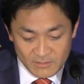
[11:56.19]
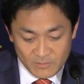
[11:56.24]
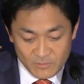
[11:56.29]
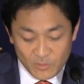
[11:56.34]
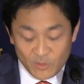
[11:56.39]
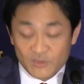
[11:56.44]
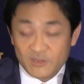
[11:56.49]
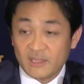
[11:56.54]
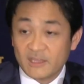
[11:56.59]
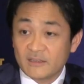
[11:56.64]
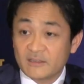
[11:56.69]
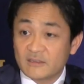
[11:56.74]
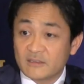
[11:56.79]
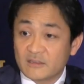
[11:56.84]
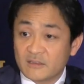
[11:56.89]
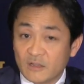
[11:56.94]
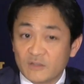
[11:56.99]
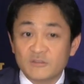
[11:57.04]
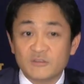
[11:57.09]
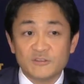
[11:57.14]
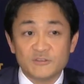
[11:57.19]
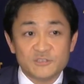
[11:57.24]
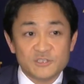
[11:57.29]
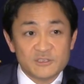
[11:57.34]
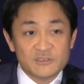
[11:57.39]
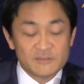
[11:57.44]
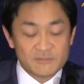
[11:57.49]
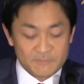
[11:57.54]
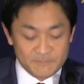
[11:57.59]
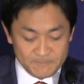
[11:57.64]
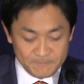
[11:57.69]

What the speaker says: for their conclusion.